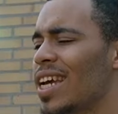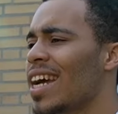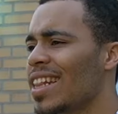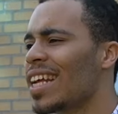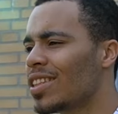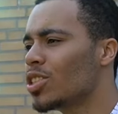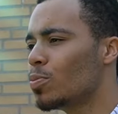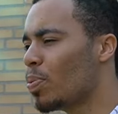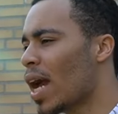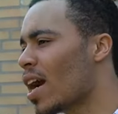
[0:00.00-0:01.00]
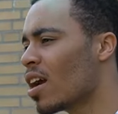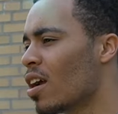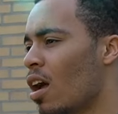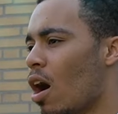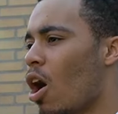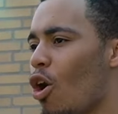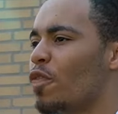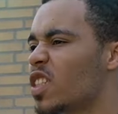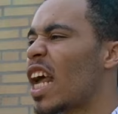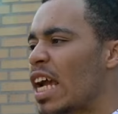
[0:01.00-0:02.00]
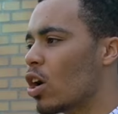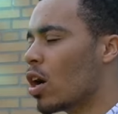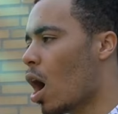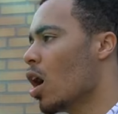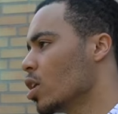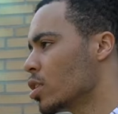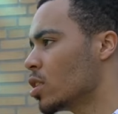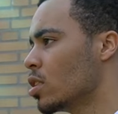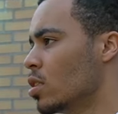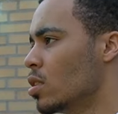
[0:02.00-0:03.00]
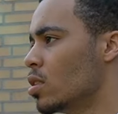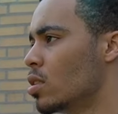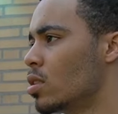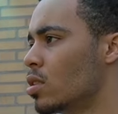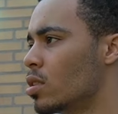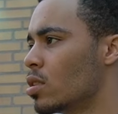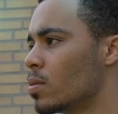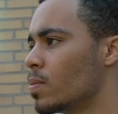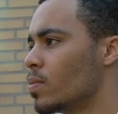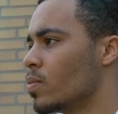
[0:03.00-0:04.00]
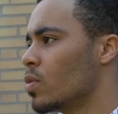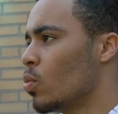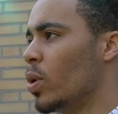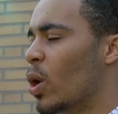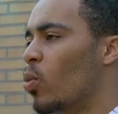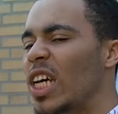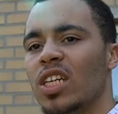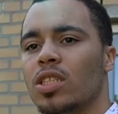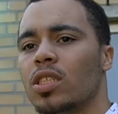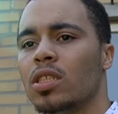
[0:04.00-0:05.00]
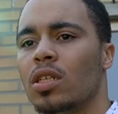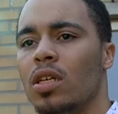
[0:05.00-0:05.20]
can't let despair overtake our hearts. We are winners.